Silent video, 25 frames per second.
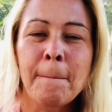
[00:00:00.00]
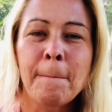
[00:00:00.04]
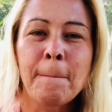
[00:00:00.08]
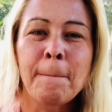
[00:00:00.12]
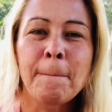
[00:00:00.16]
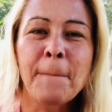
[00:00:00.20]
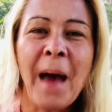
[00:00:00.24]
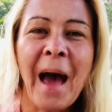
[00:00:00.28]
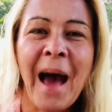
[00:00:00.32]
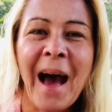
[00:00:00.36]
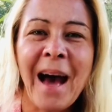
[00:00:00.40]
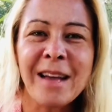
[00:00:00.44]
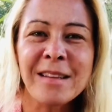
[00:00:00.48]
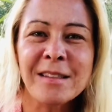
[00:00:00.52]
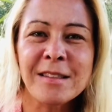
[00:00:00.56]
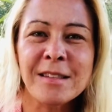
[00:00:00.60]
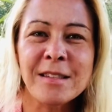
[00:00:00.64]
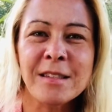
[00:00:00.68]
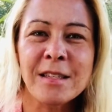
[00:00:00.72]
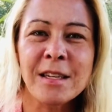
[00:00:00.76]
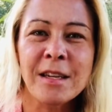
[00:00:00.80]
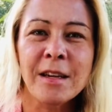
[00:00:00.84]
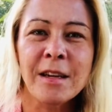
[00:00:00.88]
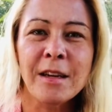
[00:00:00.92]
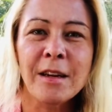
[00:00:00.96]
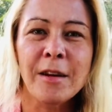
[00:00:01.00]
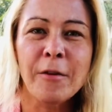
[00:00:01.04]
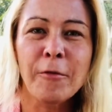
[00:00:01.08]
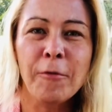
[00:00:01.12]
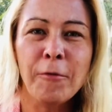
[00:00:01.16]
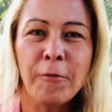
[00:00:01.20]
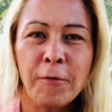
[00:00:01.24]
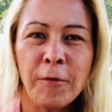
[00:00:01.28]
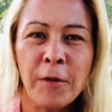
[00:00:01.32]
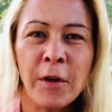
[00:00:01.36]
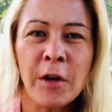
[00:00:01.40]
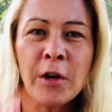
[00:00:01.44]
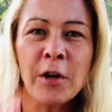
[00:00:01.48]
past
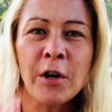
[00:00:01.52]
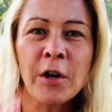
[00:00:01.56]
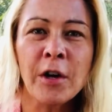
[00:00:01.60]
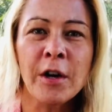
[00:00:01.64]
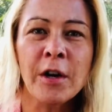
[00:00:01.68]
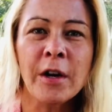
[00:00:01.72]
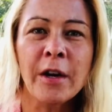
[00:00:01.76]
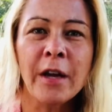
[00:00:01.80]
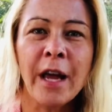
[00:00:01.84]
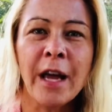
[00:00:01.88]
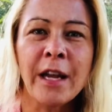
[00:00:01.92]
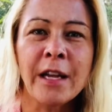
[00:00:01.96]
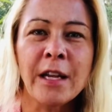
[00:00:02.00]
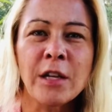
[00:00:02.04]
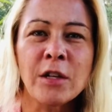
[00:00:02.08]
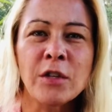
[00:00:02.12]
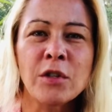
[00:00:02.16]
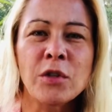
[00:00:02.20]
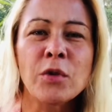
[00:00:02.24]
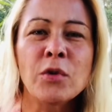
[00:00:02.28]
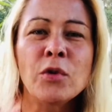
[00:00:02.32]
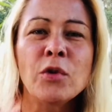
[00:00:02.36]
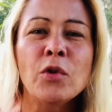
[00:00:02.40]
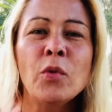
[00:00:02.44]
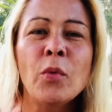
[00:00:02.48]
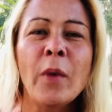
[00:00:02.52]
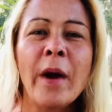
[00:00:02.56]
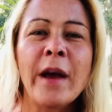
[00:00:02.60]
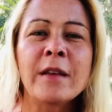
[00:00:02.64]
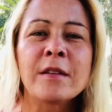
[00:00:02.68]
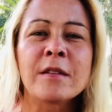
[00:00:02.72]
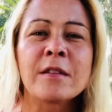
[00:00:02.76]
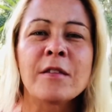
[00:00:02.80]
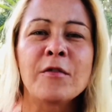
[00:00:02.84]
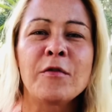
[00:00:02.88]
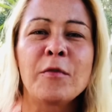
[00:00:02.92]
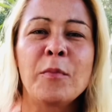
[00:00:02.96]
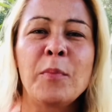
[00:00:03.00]
fear and into new
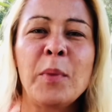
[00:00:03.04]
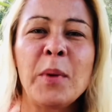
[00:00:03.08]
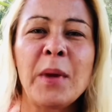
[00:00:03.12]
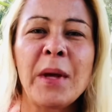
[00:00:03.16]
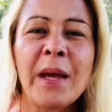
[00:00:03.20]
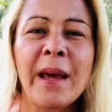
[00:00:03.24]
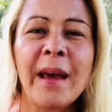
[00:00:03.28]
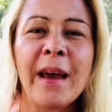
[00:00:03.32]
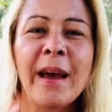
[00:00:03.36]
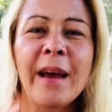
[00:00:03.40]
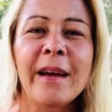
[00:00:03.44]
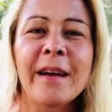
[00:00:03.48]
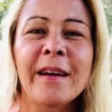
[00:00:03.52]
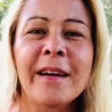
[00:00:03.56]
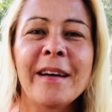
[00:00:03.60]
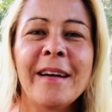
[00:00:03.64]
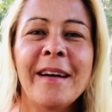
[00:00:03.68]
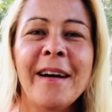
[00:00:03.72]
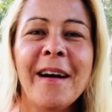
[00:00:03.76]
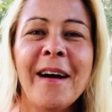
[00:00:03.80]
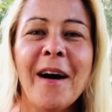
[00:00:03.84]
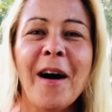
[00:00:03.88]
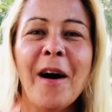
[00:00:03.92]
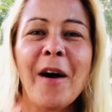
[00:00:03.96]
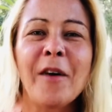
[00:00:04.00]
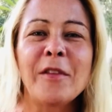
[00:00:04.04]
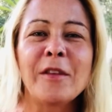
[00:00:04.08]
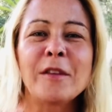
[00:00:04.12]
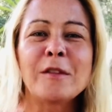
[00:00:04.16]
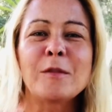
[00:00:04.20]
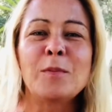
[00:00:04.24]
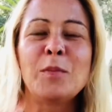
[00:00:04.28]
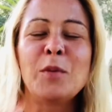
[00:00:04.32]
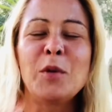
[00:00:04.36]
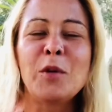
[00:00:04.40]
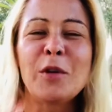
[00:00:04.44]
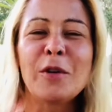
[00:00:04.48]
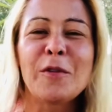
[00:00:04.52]
ways of being on this
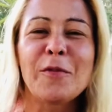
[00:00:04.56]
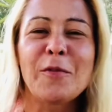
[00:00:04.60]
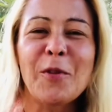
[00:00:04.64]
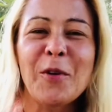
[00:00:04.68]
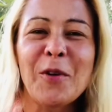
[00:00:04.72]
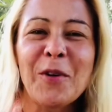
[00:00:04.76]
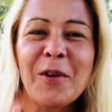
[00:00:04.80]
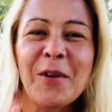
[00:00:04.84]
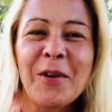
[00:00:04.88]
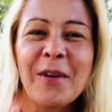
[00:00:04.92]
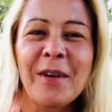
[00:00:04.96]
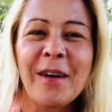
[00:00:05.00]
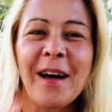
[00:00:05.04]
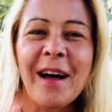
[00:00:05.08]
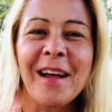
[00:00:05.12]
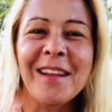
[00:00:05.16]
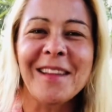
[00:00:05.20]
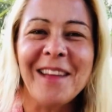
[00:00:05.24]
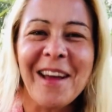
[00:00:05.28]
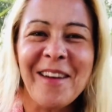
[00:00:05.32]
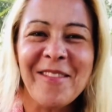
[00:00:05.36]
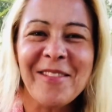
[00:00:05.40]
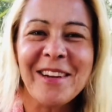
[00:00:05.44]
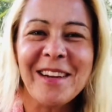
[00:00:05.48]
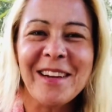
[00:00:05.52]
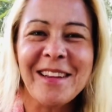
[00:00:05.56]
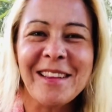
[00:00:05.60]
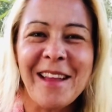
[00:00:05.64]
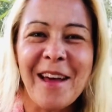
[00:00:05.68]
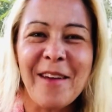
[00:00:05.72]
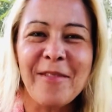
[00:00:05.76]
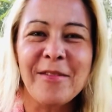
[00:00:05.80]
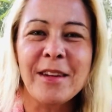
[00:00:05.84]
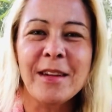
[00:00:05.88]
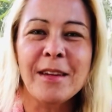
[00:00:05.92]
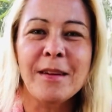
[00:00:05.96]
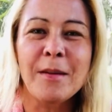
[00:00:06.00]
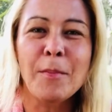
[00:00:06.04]
beautiful
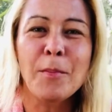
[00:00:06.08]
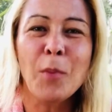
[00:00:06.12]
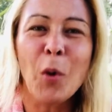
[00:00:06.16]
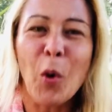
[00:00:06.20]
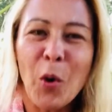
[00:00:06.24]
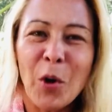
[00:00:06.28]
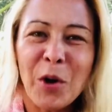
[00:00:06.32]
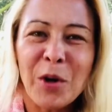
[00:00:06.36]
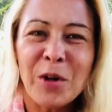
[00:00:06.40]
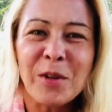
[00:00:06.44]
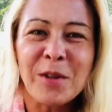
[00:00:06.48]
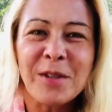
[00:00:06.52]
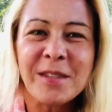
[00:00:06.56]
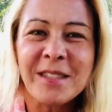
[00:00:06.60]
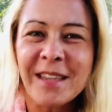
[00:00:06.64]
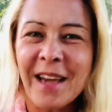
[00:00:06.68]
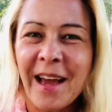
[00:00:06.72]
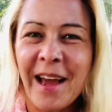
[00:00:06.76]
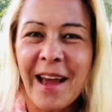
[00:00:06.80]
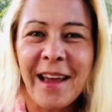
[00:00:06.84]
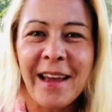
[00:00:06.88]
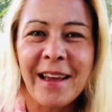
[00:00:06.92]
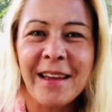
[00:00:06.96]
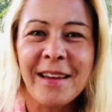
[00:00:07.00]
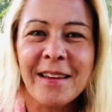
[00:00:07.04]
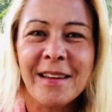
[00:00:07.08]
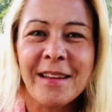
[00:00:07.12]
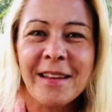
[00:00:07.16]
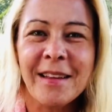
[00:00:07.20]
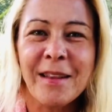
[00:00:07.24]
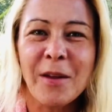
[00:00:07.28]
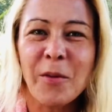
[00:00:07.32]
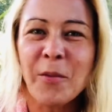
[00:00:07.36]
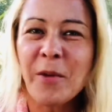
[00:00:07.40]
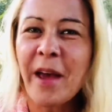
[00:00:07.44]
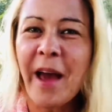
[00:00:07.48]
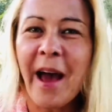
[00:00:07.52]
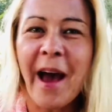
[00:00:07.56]
11/11 portal day
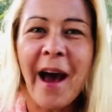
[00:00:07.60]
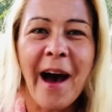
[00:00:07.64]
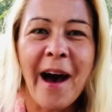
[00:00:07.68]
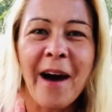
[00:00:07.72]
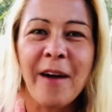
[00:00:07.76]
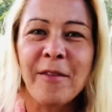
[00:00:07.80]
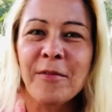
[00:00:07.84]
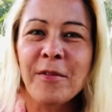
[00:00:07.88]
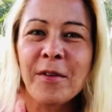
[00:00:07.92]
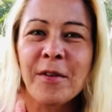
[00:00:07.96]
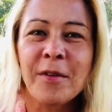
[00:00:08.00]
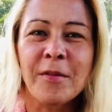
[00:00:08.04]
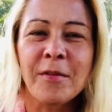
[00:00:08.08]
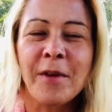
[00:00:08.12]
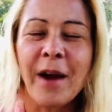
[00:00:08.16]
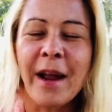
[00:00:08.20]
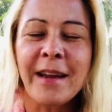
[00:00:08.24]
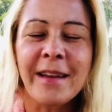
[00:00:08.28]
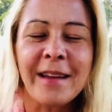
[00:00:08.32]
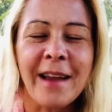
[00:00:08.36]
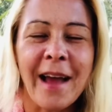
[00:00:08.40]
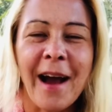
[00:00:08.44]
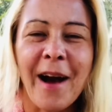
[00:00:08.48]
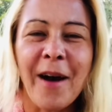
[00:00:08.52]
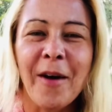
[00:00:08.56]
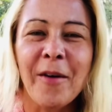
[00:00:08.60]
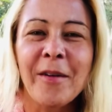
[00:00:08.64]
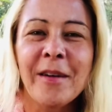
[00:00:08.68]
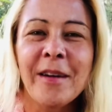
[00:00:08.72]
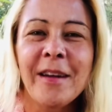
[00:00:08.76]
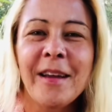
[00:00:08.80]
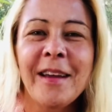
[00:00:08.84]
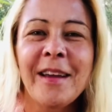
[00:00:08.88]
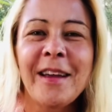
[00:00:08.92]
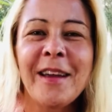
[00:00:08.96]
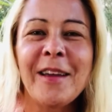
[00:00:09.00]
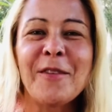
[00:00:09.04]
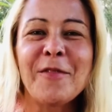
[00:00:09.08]
that we have right now.
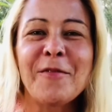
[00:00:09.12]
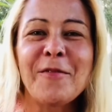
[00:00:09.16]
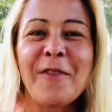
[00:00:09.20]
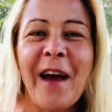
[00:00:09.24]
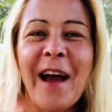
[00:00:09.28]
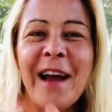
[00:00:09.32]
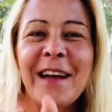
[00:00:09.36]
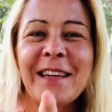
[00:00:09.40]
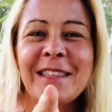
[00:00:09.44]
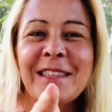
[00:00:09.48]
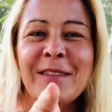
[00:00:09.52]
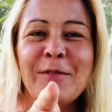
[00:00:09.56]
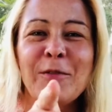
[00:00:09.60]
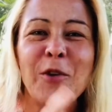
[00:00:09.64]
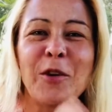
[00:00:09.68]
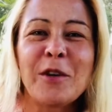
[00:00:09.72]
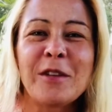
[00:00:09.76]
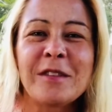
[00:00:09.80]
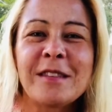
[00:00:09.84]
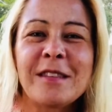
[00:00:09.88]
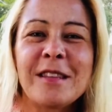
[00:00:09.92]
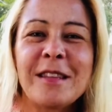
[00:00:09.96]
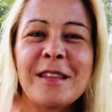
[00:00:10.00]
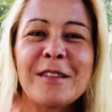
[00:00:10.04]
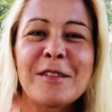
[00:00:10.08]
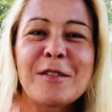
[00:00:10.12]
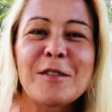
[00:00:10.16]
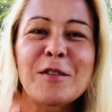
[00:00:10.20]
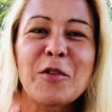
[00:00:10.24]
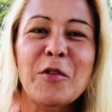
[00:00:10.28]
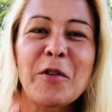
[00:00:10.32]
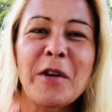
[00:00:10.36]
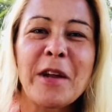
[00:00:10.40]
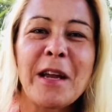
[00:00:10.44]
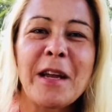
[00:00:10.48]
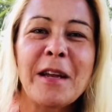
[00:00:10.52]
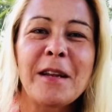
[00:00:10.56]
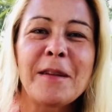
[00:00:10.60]
In fact, if you could see the
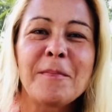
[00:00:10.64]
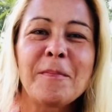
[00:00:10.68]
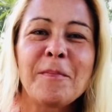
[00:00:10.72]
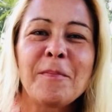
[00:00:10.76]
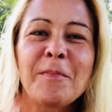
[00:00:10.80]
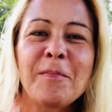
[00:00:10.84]
screen,